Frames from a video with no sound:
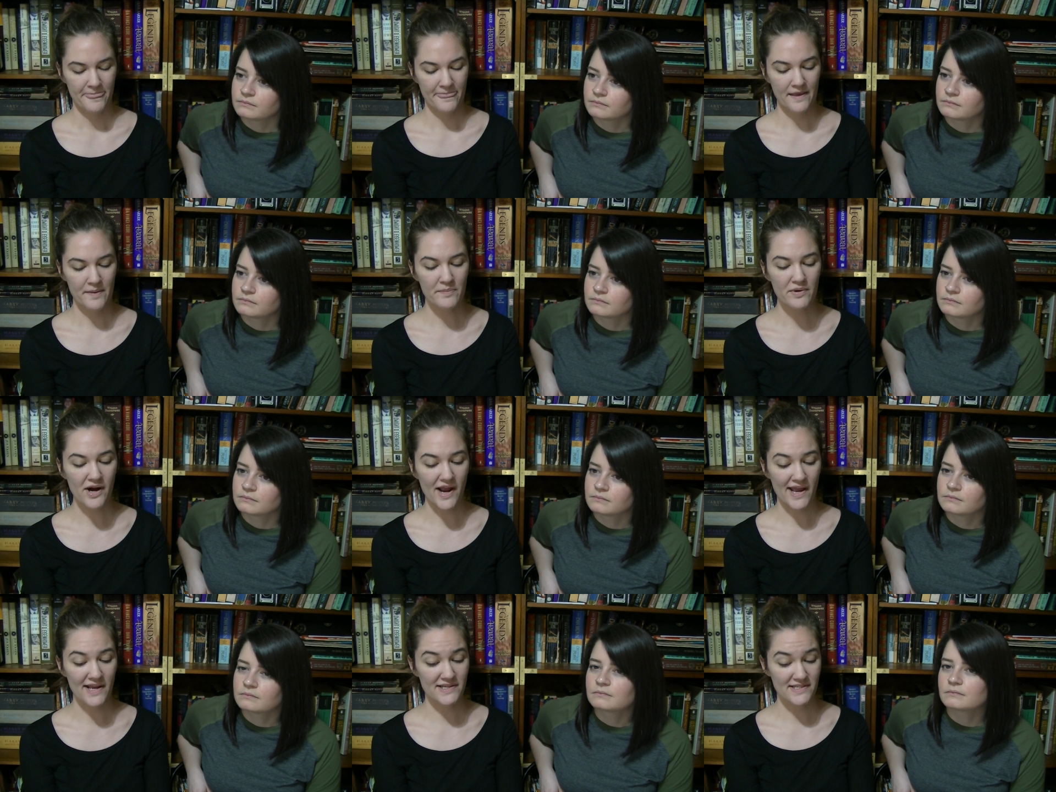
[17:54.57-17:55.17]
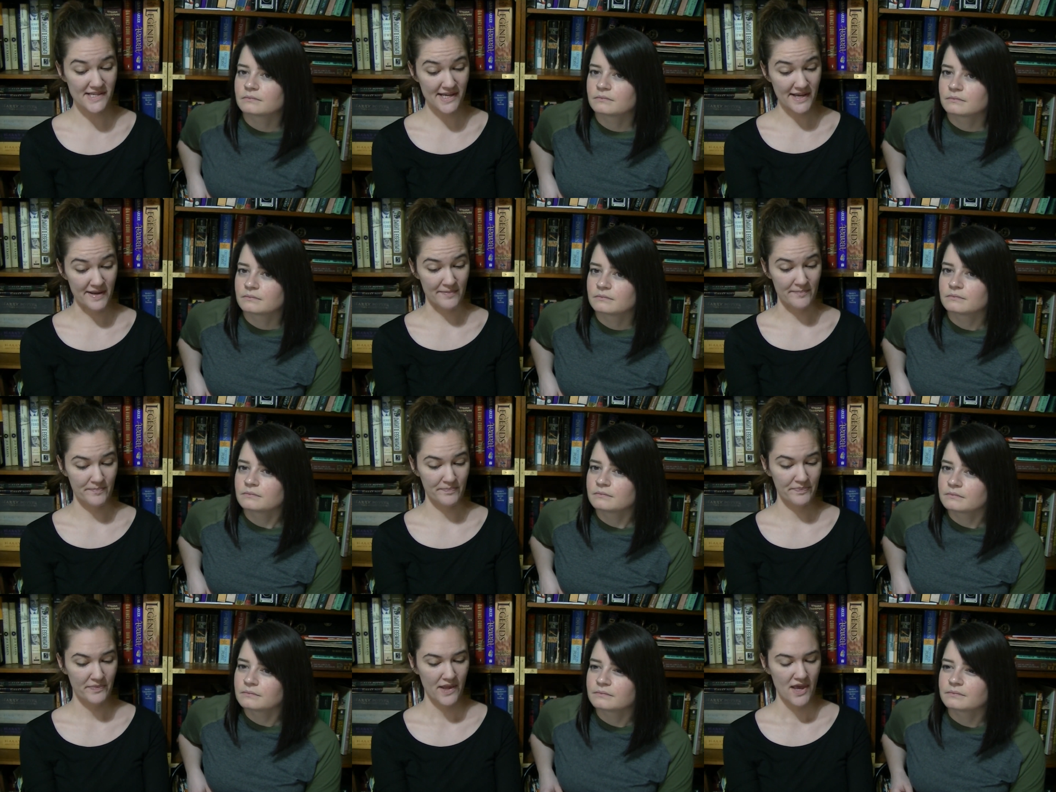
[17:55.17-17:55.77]
Speaker 1: Number 18.
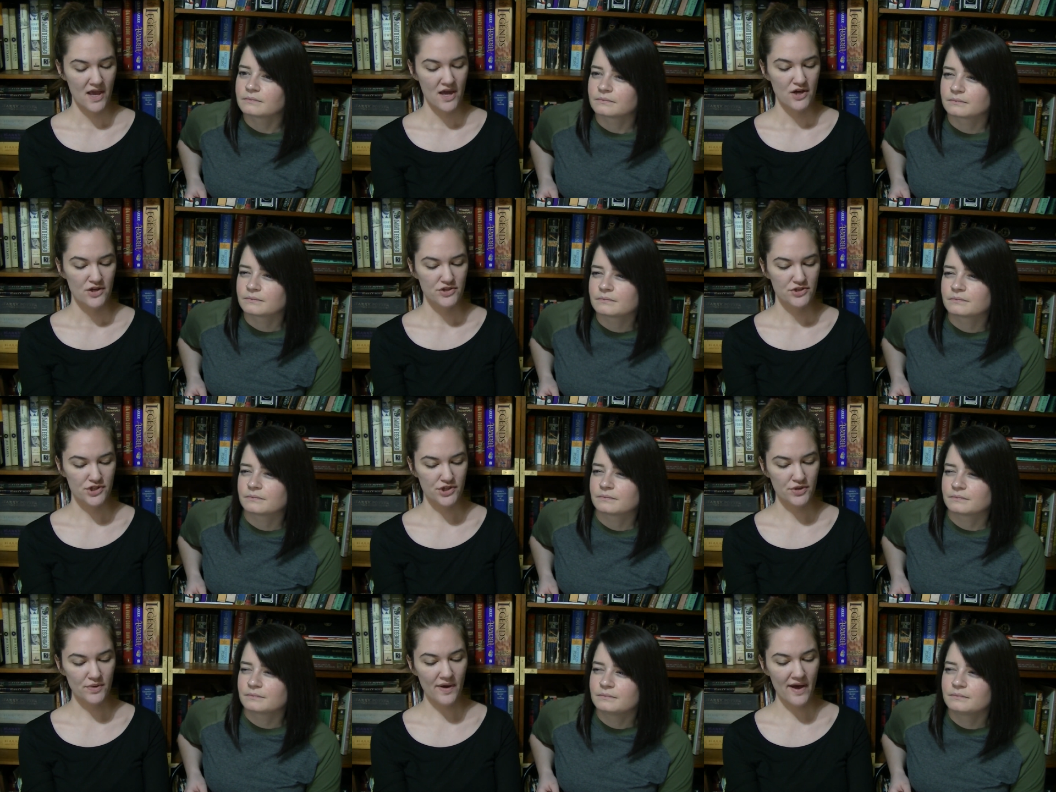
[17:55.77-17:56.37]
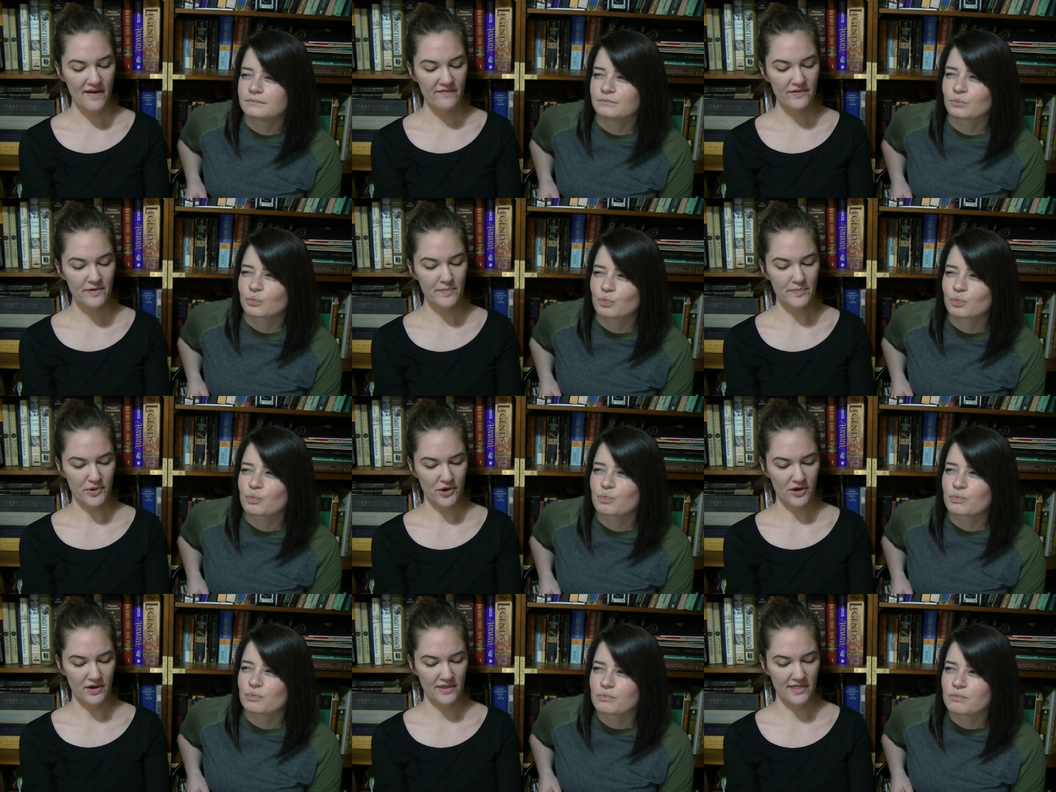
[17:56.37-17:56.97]
Do you have a
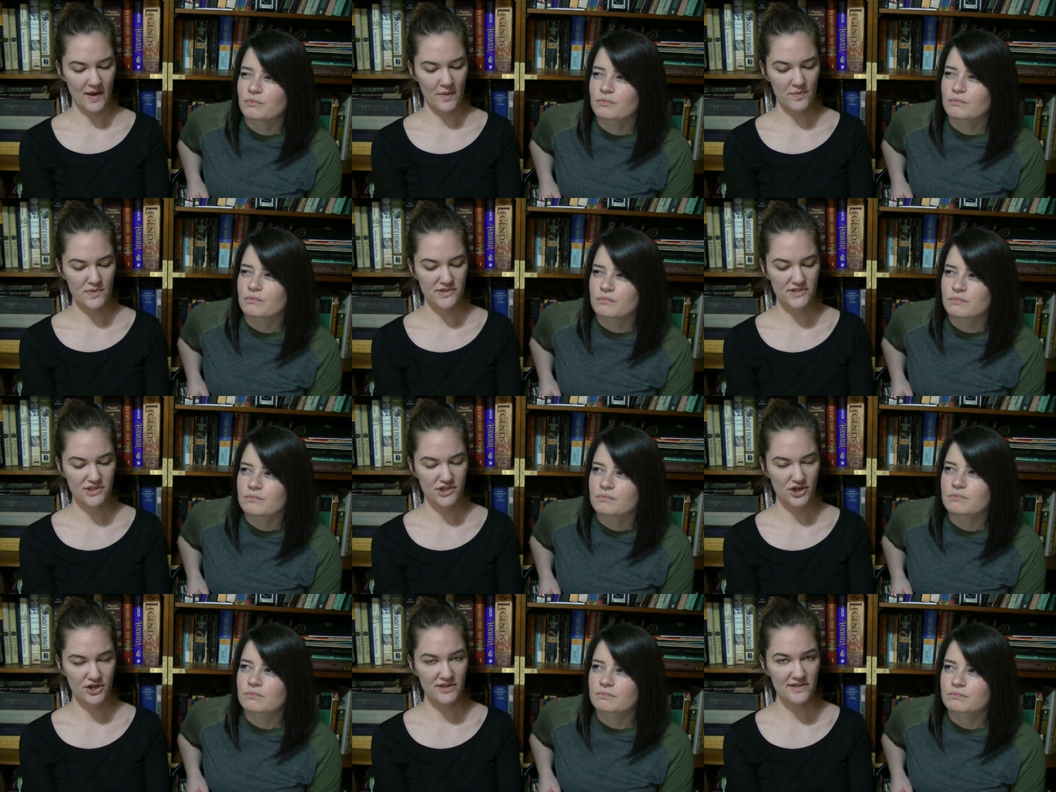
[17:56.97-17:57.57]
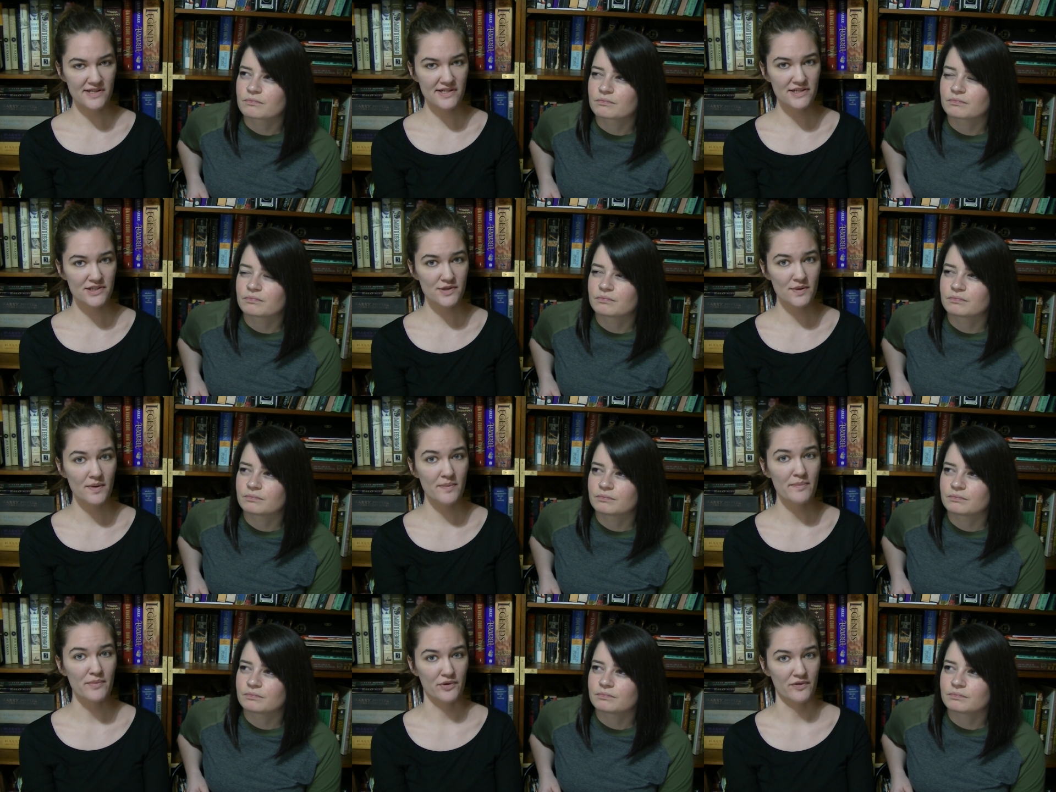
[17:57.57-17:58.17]
book that was turned into
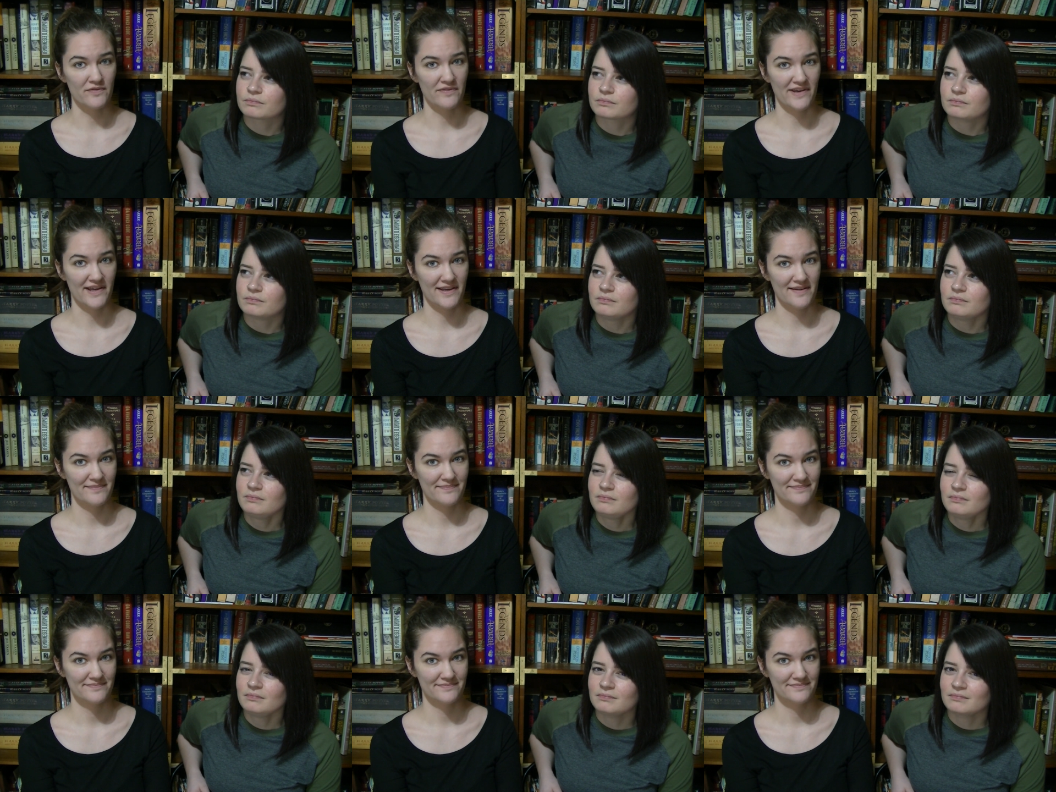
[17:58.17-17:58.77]
a movie?